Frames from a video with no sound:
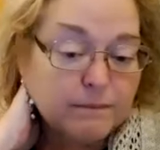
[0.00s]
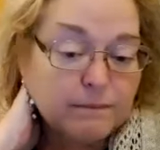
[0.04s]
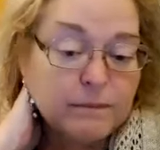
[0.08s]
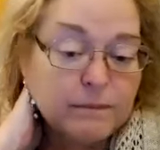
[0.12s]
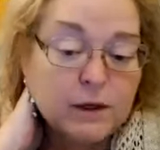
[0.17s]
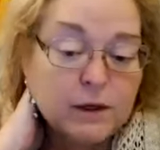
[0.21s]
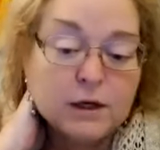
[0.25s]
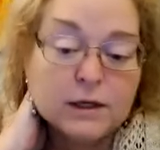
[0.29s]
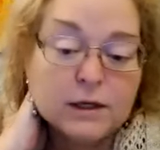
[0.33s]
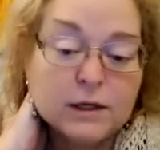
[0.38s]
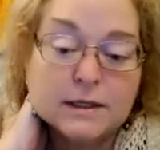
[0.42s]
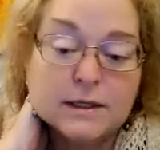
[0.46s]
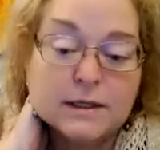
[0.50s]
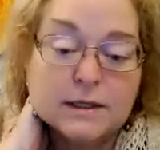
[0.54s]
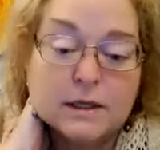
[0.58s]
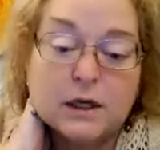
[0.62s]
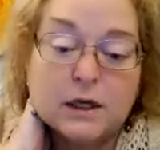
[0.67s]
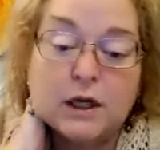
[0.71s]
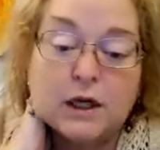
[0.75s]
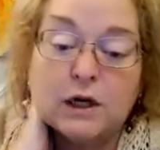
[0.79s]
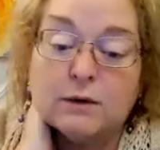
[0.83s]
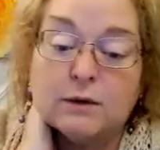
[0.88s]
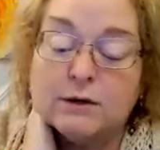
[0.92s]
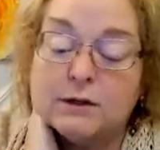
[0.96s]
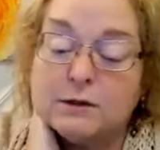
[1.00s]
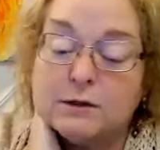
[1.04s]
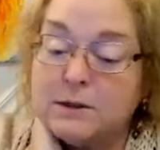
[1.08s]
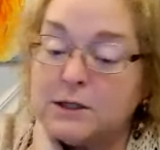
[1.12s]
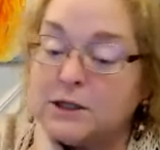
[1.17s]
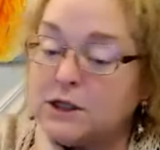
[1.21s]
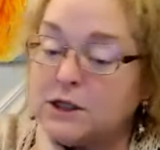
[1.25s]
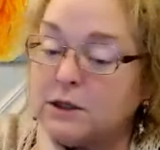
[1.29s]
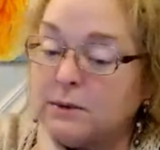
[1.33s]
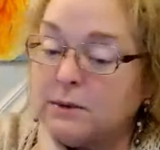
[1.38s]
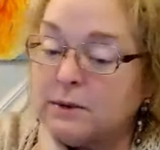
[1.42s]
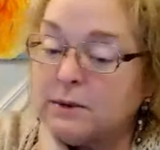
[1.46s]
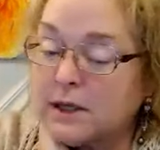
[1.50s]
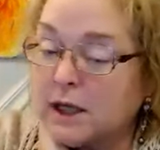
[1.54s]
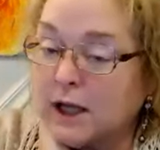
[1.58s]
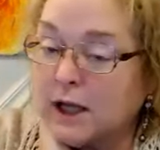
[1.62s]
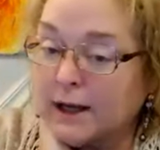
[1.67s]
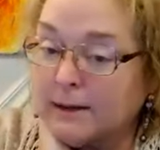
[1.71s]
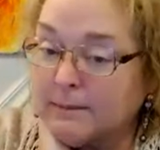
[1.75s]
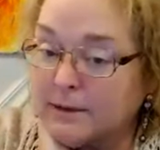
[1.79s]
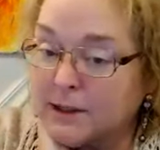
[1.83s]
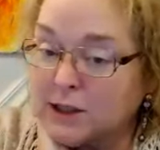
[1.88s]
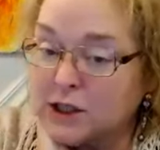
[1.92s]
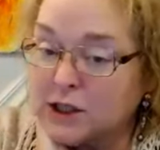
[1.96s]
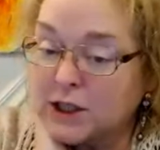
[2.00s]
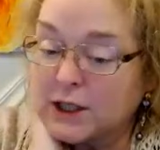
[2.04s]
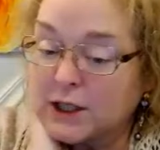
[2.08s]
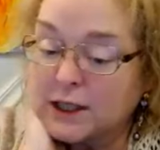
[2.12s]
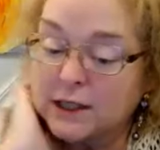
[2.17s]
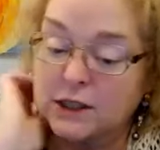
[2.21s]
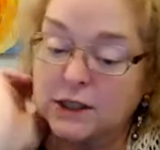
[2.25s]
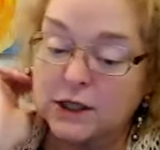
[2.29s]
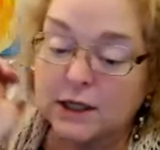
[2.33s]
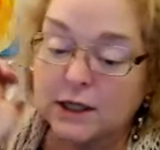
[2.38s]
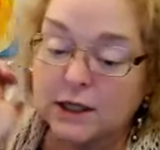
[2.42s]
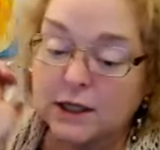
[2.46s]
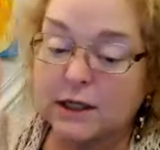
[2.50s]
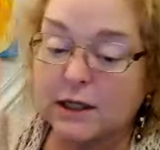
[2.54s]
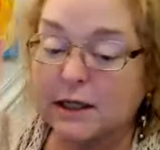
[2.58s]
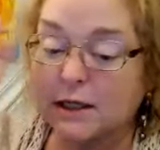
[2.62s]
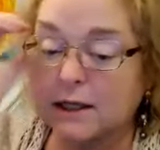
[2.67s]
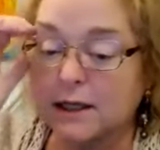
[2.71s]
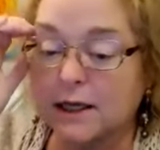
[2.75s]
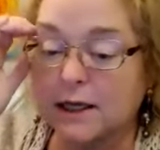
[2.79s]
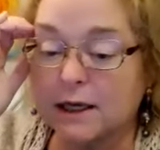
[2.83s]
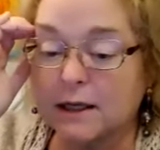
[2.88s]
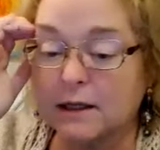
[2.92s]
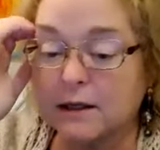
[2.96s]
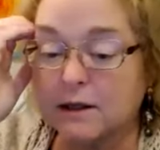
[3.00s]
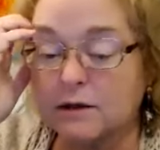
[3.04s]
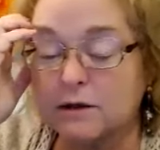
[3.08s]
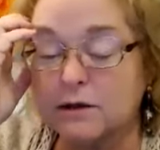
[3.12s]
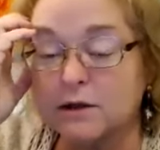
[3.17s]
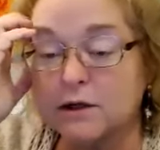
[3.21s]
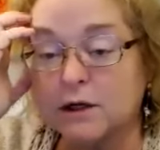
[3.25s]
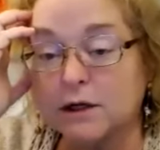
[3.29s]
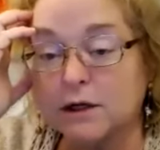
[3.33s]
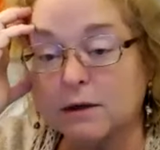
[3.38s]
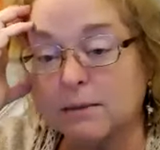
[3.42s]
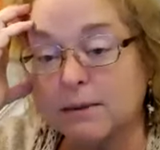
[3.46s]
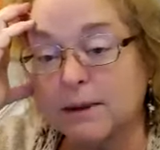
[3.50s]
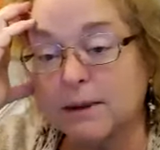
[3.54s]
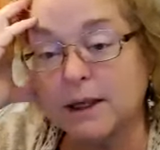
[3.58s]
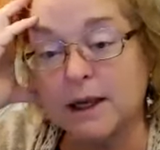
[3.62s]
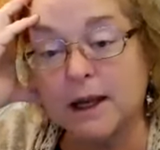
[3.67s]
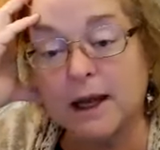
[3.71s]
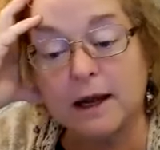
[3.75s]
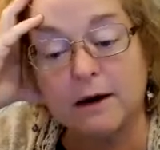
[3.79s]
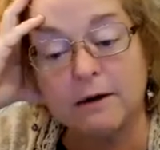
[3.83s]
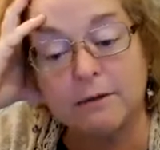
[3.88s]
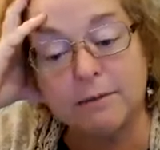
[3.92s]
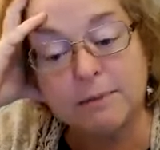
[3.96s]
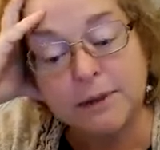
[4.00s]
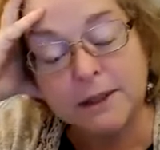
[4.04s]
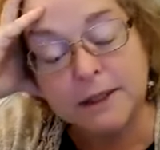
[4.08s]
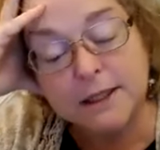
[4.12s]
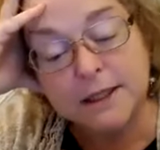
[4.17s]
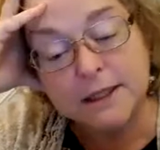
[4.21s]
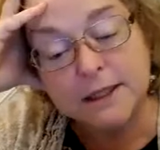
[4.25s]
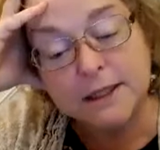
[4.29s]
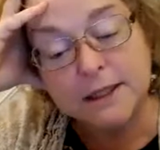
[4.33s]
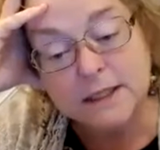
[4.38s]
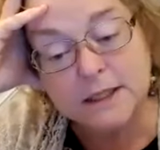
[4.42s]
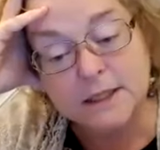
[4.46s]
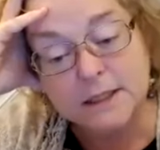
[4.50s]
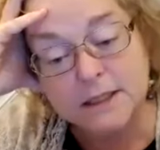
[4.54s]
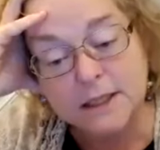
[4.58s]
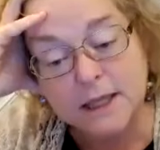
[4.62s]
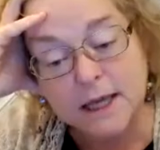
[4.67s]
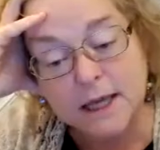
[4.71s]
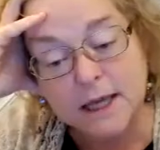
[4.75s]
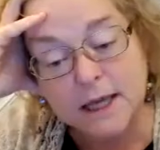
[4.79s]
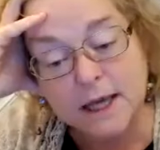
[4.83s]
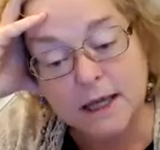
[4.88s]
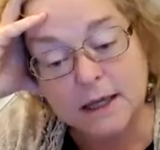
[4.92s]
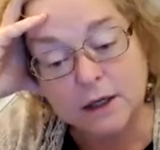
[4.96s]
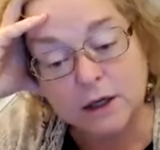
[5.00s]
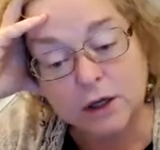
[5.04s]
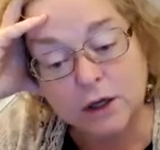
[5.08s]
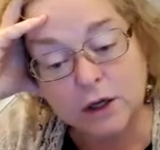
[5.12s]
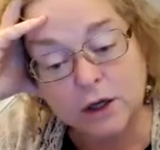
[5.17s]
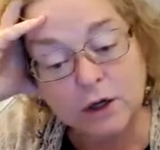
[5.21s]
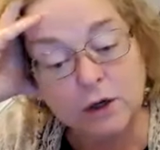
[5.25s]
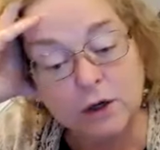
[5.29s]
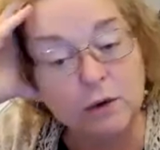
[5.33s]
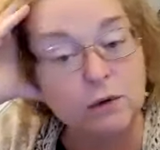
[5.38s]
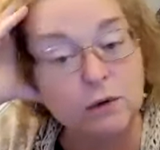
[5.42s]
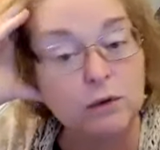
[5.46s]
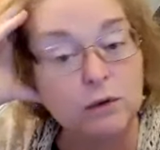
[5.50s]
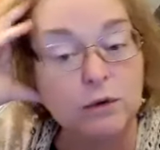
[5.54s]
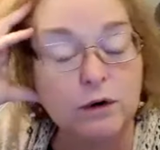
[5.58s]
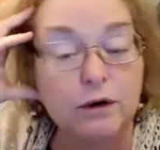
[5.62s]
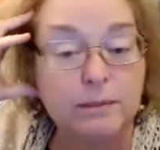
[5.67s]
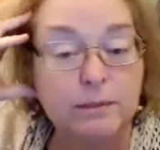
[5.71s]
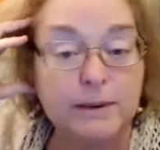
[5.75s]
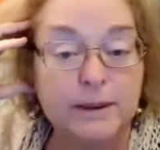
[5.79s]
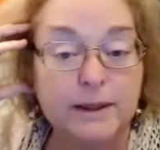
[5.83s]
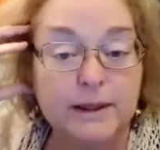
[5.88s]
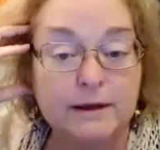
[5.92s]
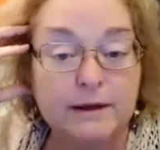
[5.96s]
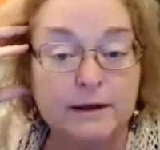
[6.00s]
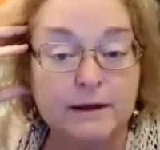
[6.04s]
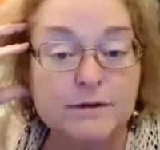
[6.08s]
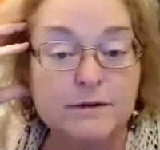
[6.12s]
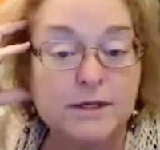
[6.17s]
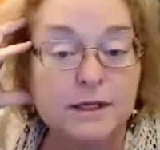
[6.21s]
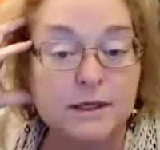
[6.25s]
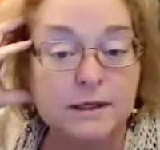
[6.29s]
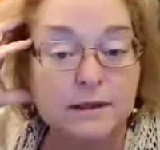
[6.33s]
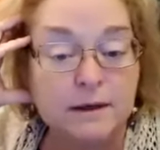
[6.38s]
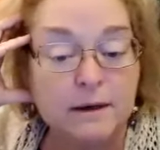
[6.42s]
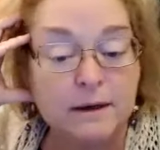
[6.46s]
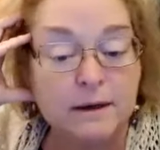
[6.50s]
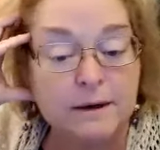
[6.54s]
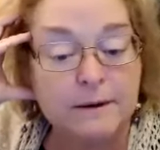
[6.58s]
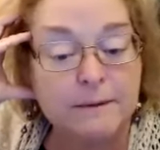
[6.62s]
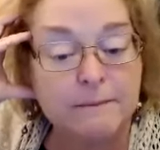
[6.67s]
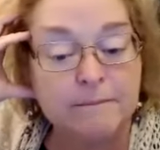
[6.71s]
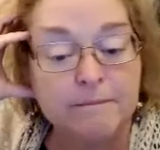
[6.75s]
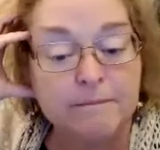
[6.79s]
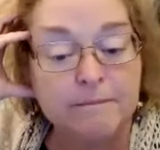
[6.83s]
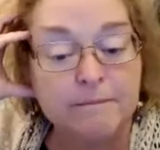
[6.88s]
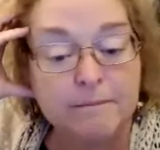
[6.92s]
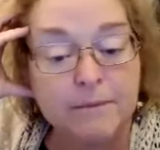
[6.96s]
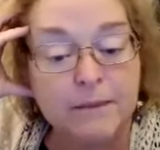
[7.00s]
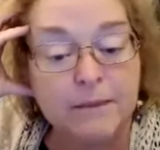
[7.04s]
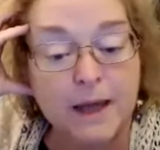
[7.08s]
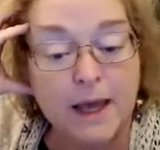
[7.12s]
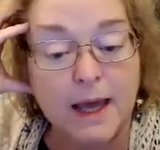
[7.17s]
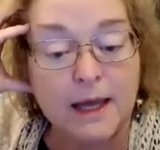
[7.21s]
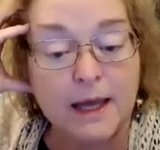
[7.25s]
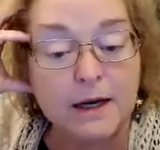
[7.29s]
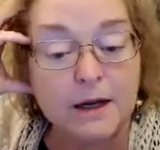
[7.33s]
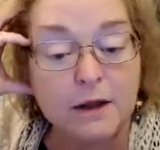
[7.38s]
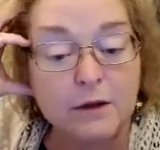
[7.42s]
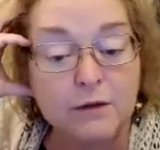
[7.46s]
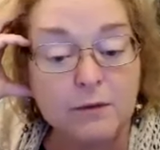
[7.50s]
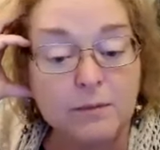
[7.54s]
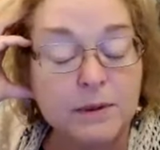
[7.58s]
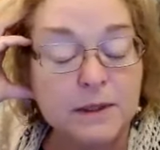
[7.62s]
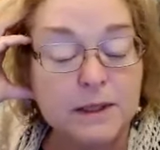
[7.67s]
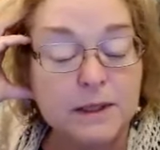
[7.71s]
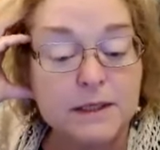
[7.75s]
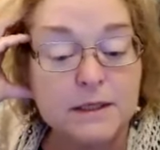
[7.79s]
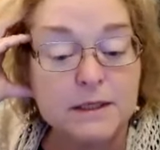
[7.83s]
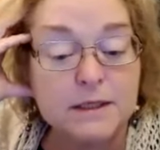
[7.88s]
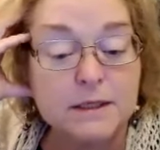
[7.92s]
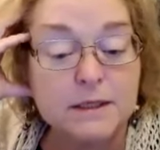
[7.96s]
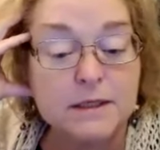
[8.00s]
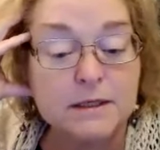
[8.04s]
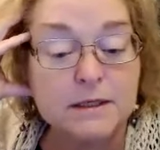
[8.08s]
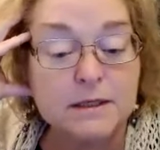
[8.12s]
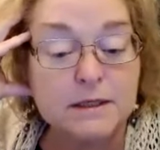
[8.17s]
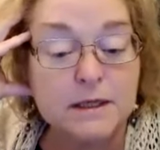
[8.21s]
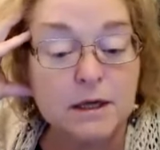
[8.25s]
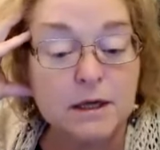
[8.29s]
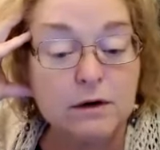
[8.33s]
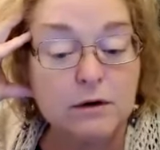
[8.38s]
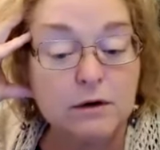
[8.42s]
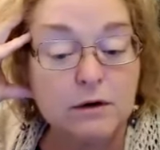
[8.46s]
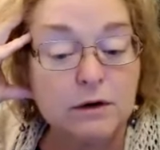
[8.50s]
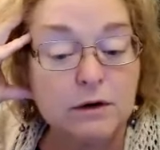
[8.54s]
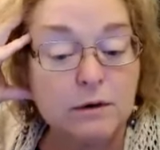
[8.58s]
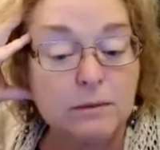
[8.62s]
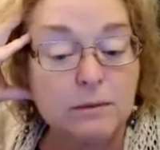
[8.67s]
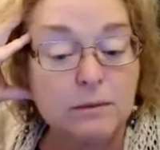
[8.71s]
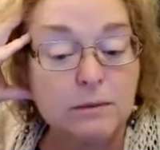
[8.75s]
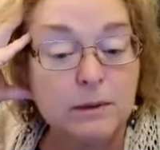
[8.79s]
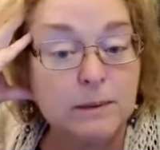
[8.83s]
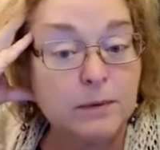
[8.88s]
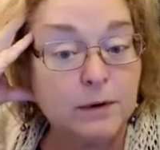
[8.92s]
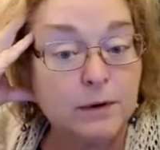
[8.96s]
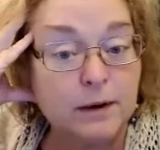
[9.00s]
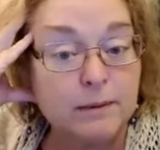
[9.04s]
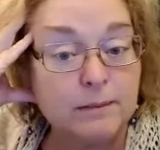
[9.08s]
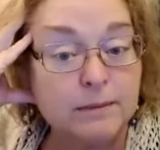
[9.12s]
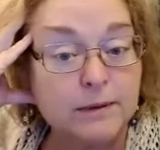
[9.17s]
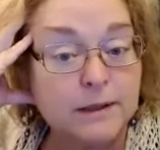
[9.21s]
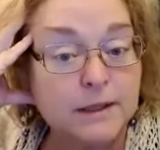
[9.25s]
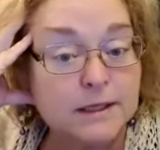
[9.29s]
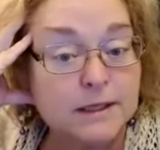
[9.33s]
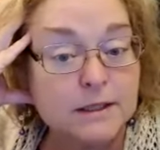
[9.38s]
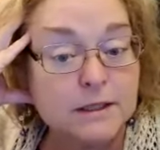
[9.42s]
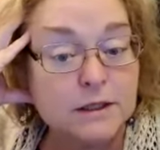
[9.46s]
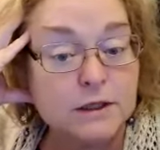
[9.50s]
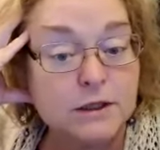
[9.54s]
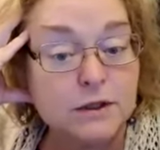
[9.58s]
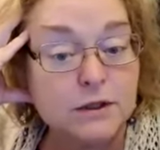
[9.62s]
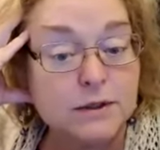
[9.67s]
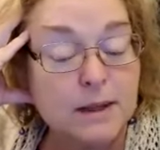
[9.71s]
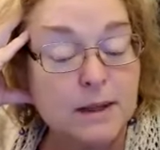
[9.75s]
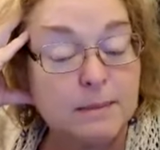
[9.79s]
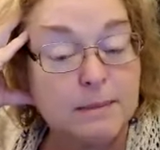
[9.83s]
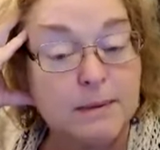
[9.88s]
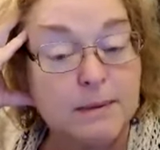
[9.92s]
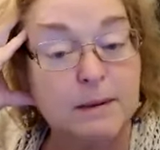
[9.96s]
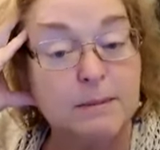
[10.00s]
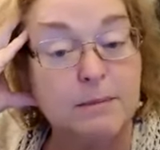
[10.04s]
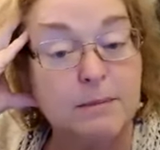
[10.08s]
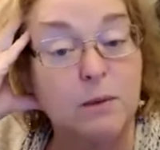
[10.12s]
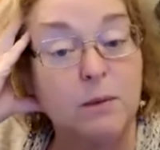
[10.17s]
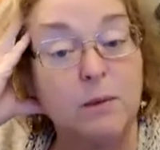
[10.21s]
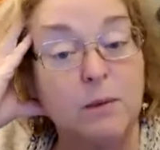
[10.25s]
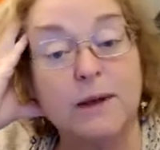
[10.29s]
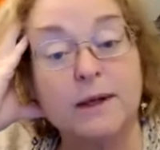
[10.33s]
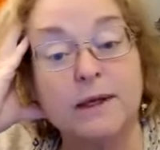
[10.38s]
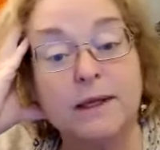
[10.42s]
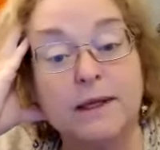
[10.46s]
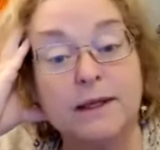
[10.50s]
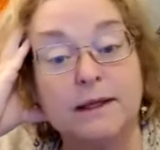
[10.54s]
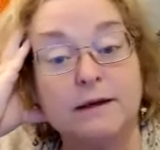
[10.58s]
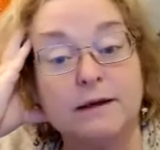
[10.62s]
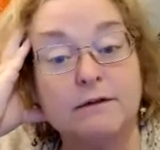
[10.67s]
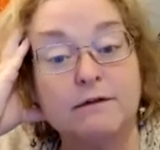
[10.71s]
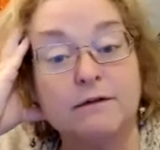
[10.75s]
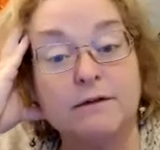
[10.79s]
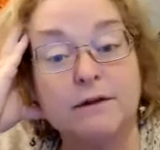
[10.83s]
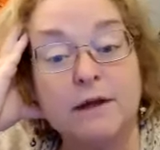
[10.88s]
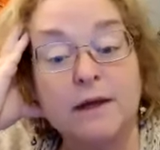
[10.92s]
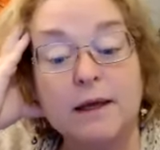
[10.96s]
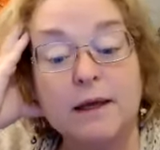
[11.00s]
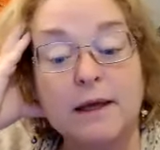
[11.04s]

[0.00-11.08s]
Because, you know, especially with climate change, I think that there's going to be a lot of places that can no longer be lived in and other places that are going to be prime places that people want to live.